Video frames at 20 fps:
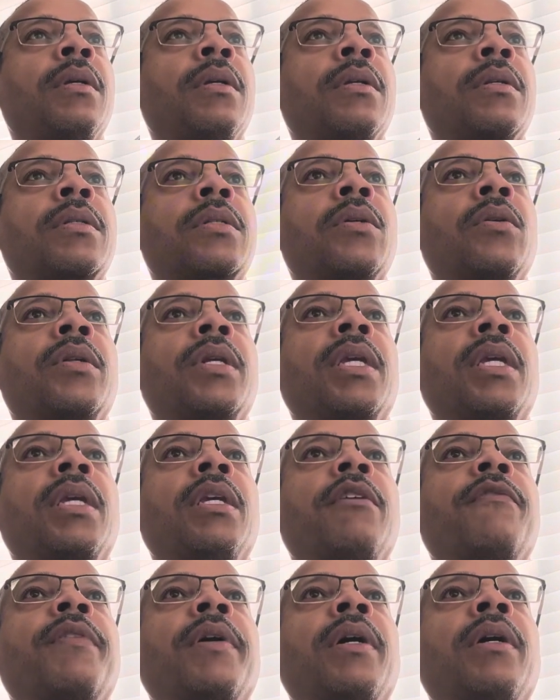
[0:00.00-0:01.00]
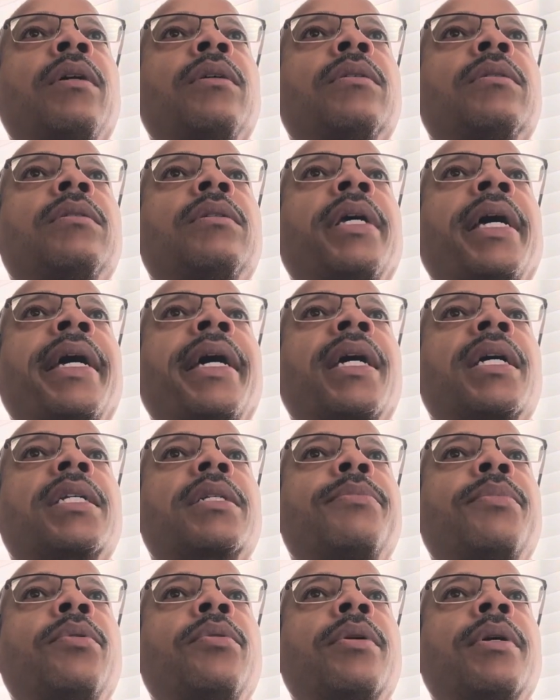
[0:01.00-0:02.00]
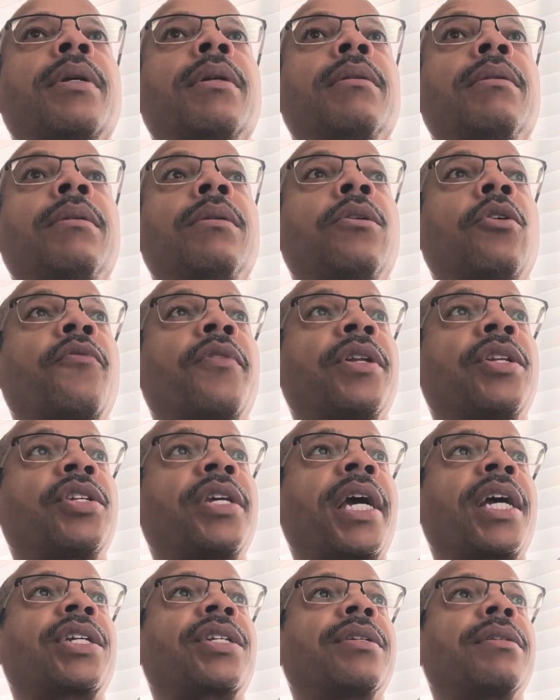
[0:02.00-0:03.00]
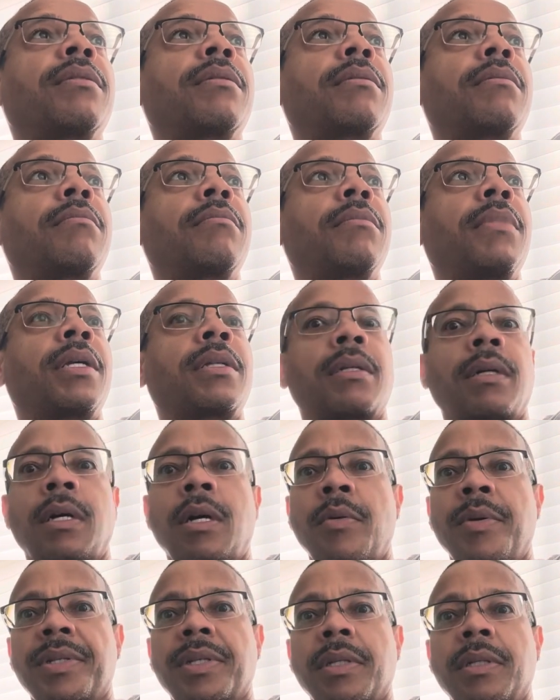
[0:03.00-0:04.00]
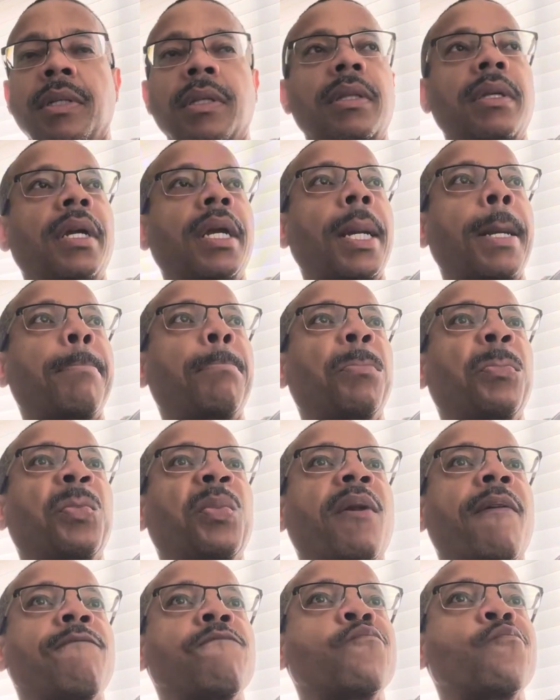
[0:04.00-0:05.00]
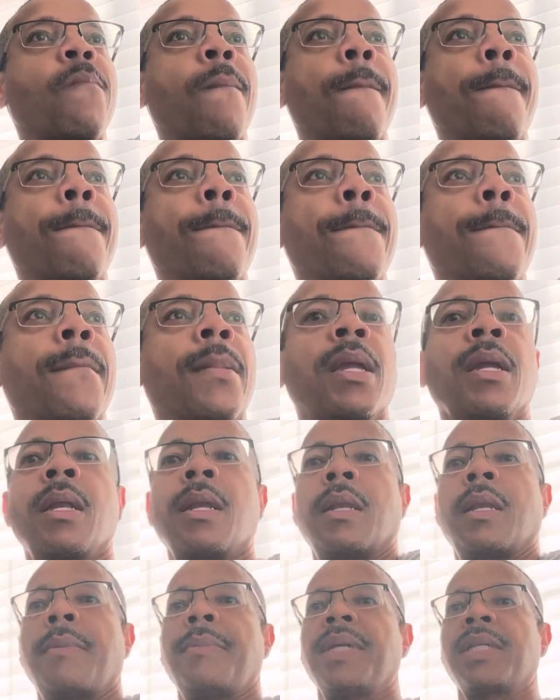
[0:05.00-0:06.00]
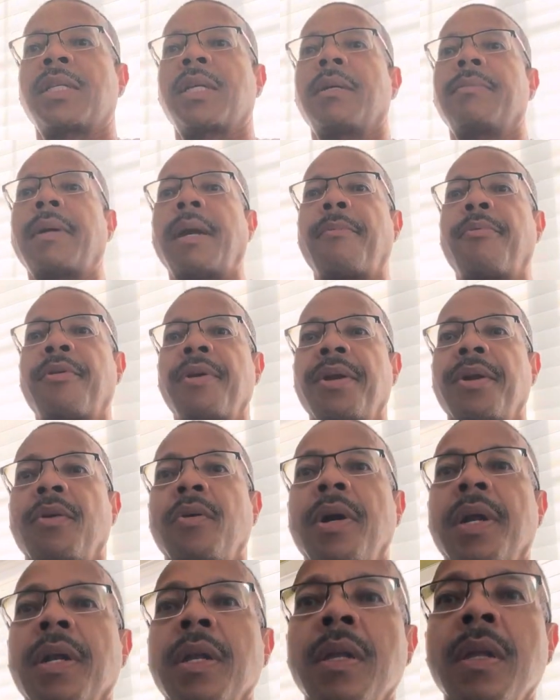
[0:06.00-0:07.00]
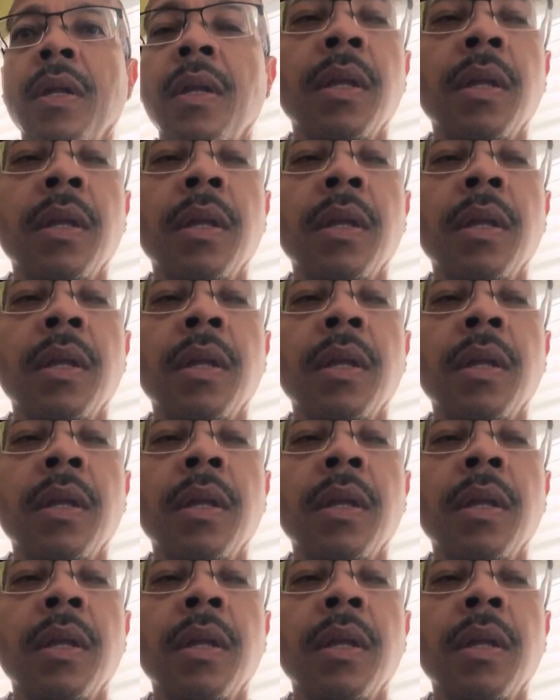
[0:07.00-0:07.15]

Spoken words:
So on the e-file dashboard, no rejections. That's always a good thing. Let me turn my printer on